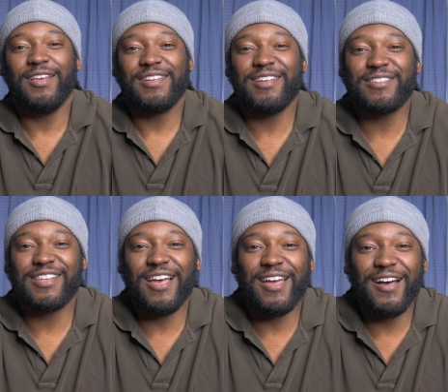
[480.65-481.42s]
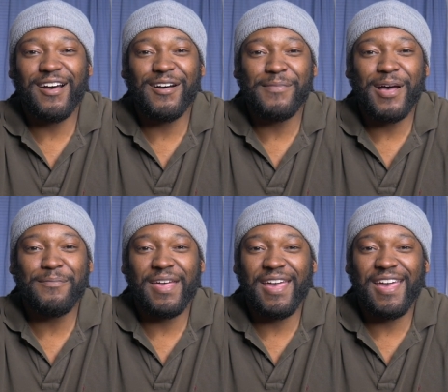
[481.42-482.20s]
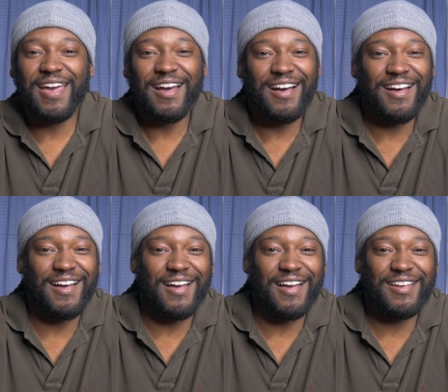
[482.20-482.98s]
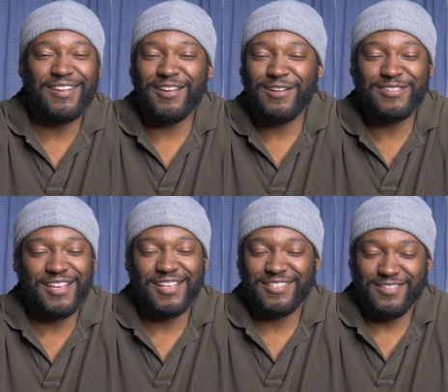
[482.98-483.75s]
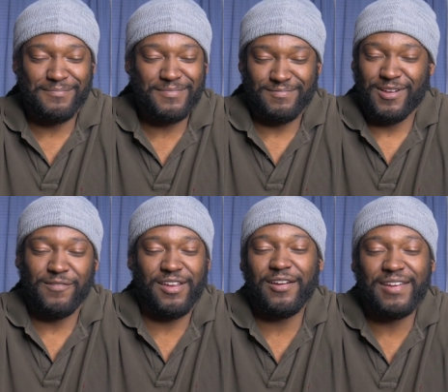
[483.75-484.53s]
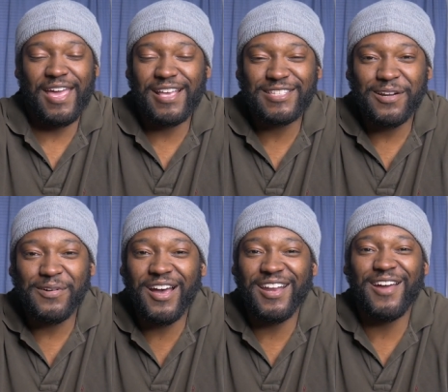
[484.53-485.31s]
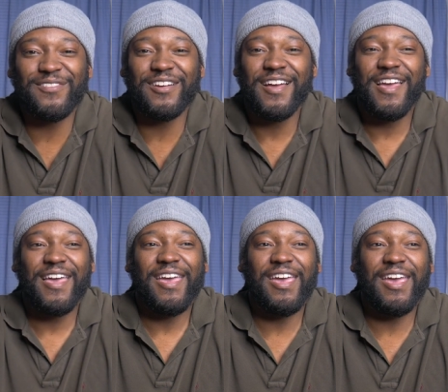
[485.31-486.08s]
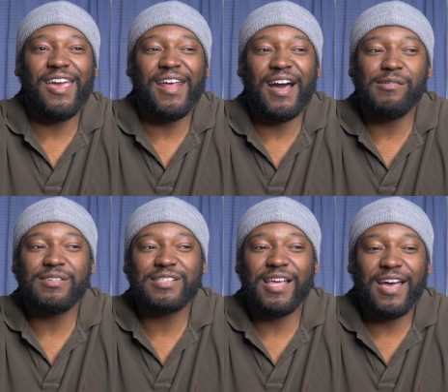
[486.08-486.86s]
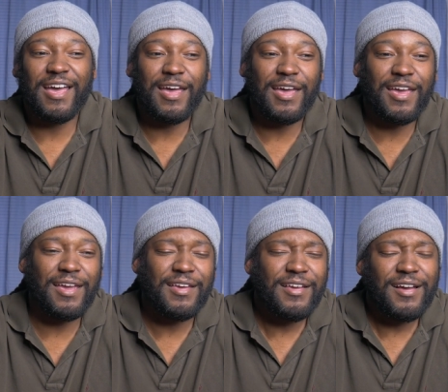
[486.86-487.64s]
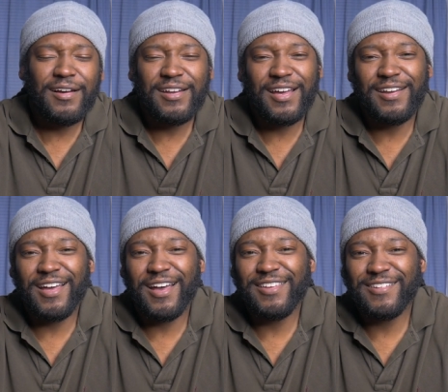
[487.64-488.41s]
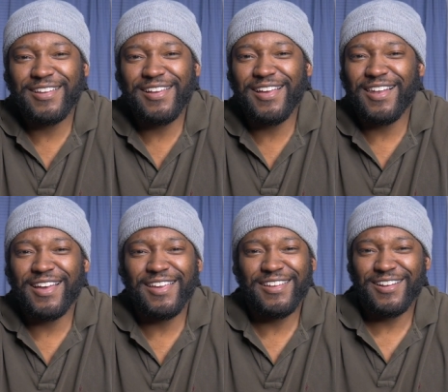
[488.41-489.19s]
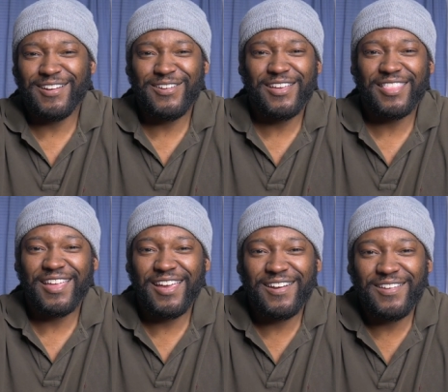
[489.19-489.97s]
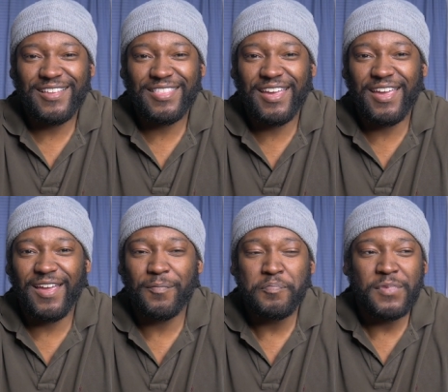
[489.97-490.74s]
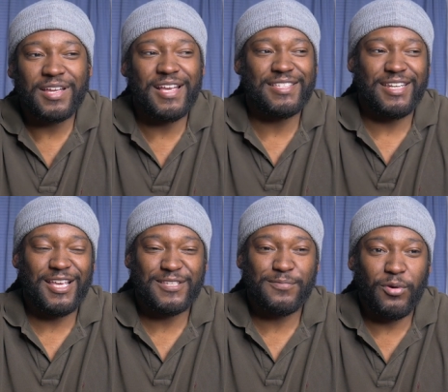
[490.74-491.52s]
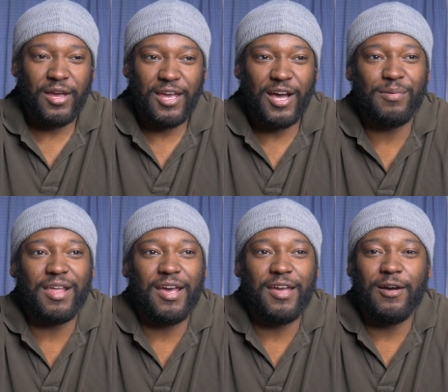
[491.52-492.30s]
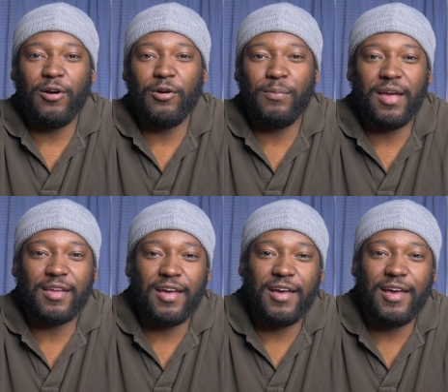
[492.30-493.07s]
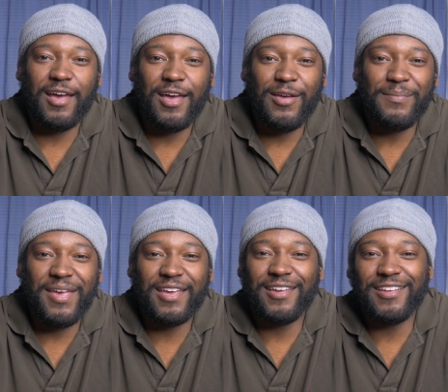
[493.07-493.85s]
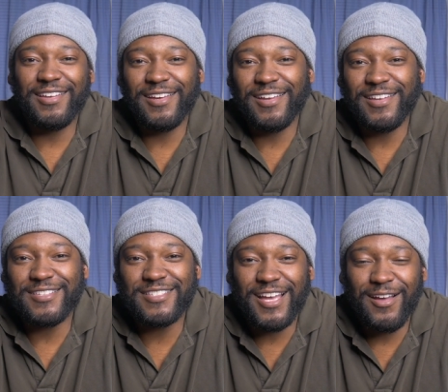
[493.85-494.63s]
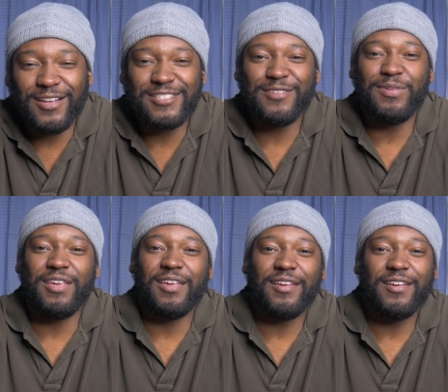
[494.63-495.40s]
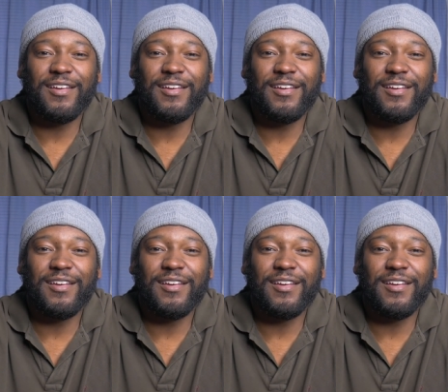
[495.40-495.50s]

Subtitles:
she was like, oh, my bad, you know, just I'm over here dancing or whatever. And I was like, oh, no, you good, like, you know, do your thing. Because at this point I'm like, oh my God, Megan Good is talking to me.